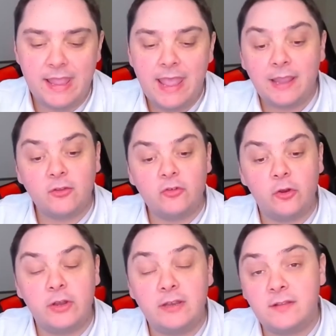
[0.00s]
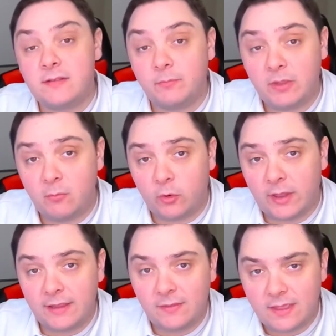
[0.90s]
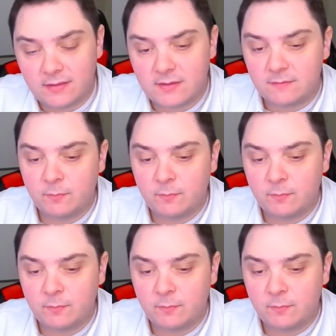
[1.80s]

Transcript: it can turn into something more like this.